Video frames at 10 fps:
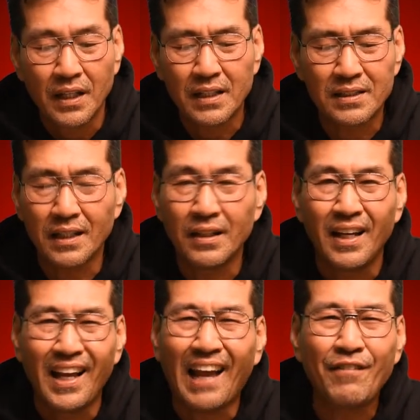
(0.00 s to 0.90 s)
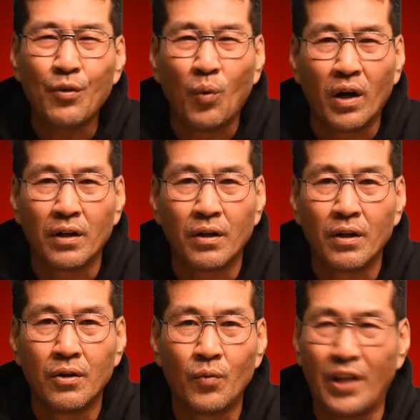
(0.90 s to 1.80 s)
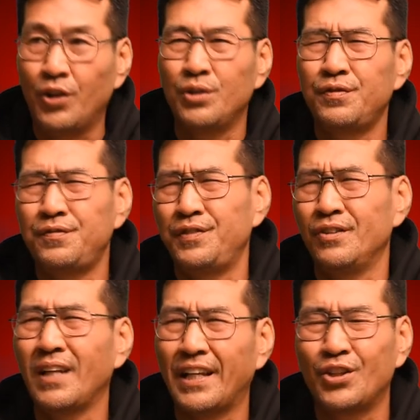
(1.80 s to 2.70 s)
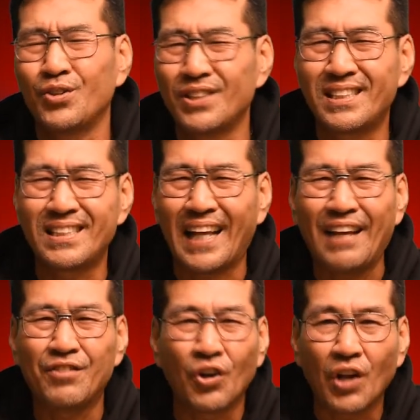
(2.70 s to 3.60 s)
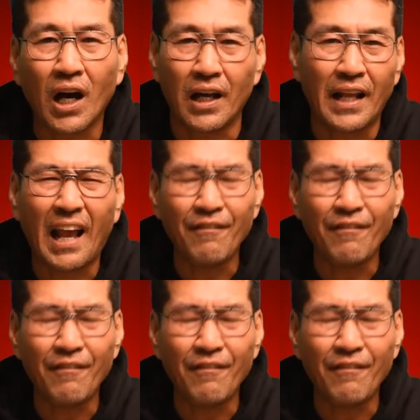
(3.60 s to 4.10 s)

He said, Everyone whether you feel like you're saved or not,